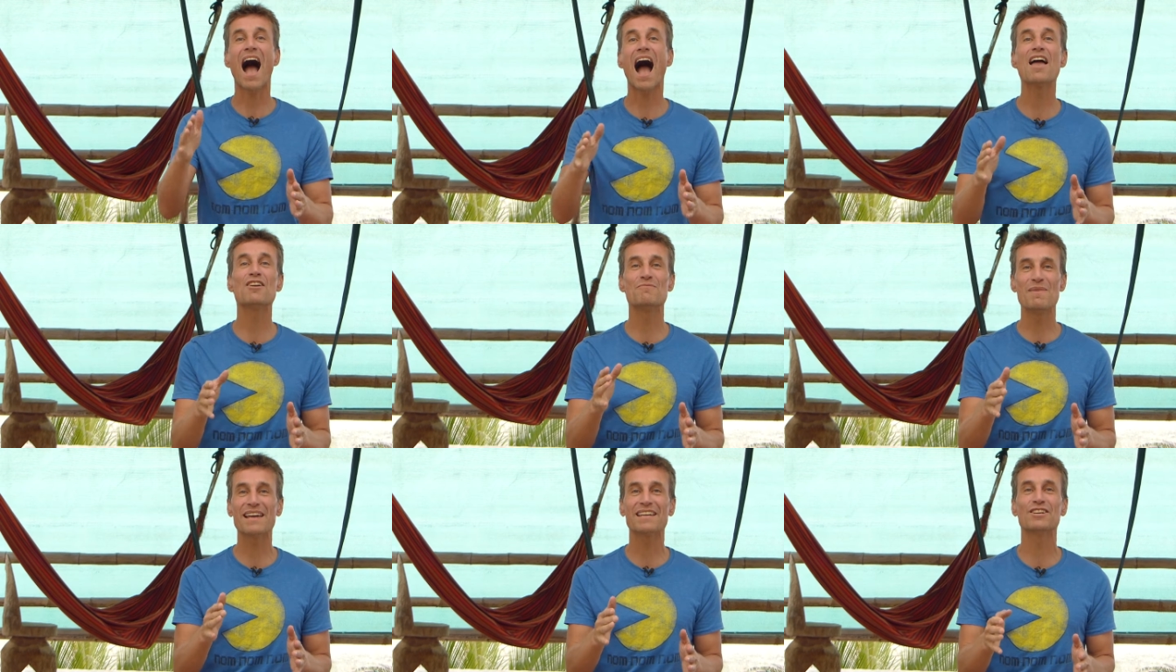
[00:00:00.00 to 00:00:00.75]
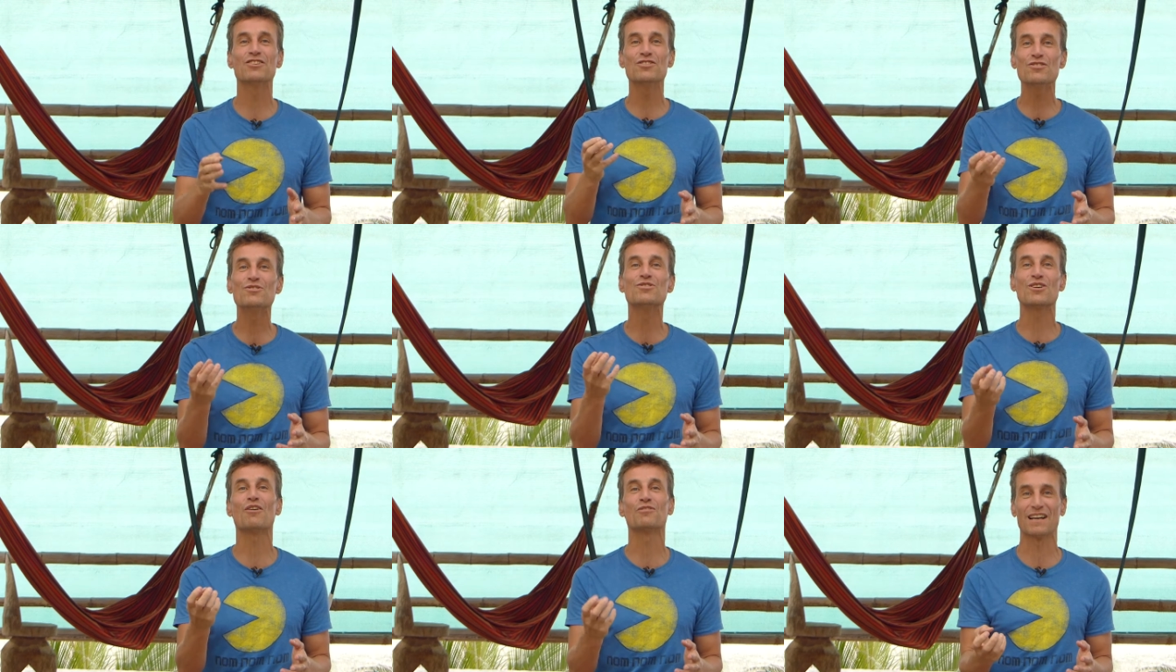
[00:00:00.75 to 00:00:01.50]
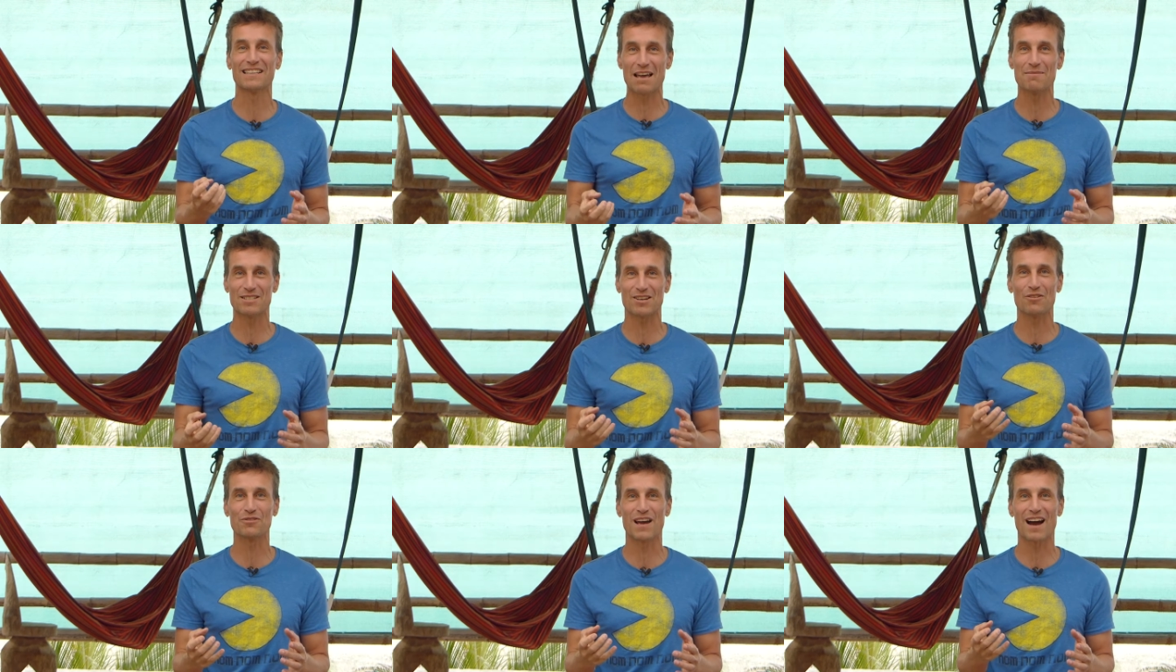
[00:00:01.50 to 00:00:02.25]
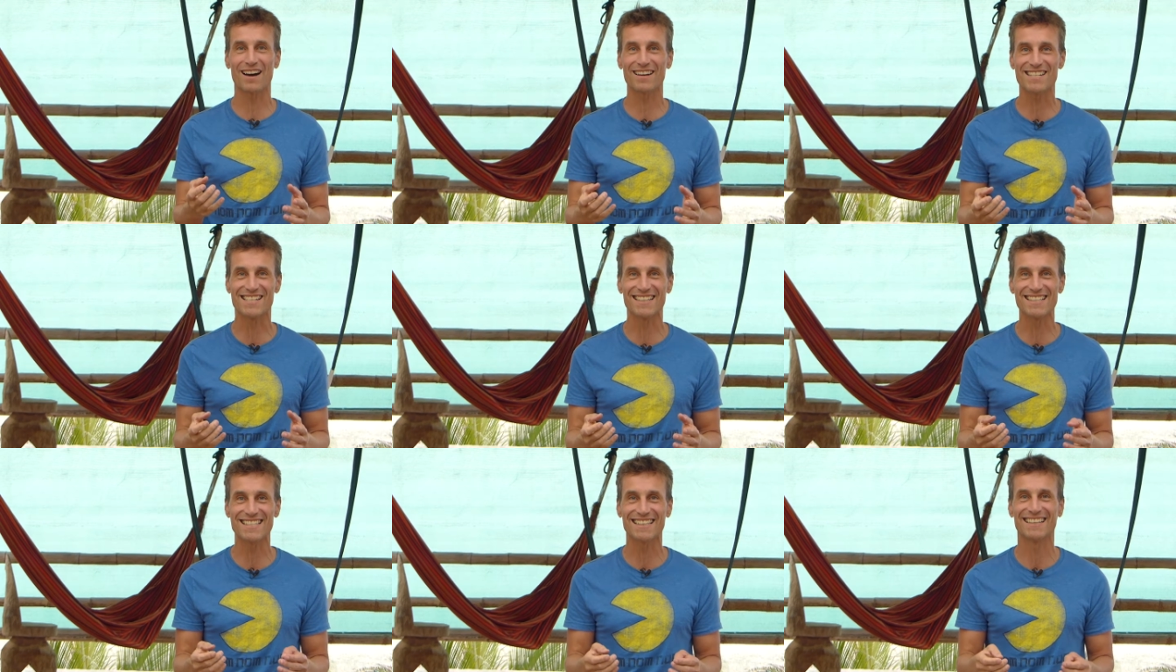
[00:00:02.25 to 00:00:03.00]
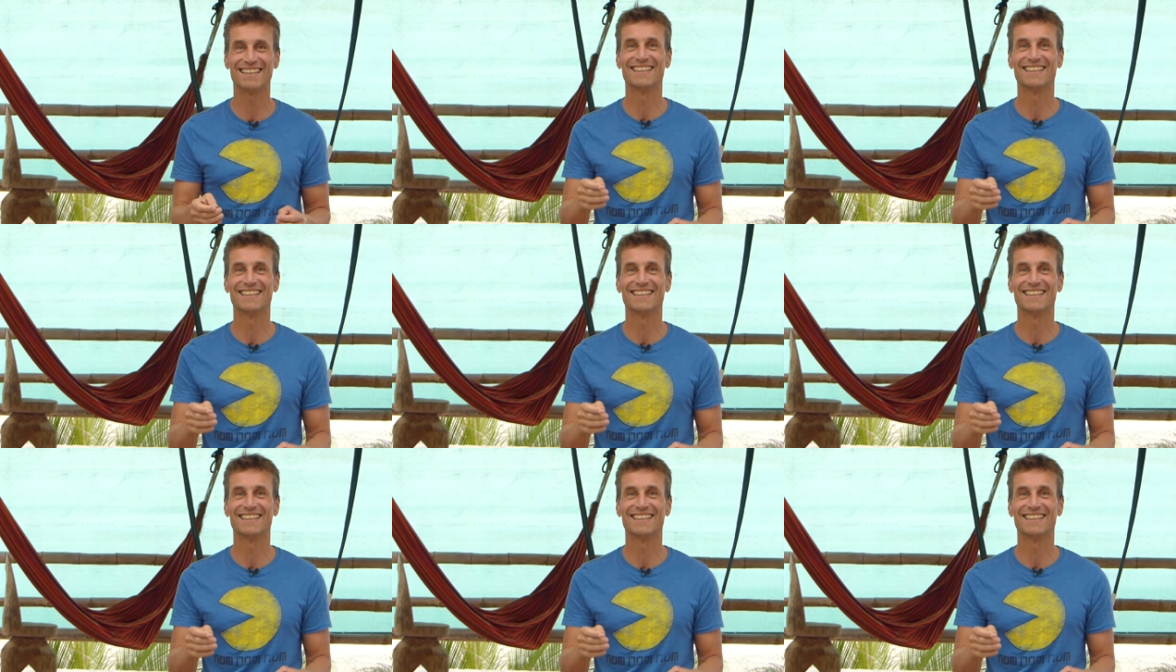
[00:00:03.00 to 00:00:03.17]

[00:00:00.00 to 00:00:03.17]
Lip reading: are you making use of dynamics of your arches?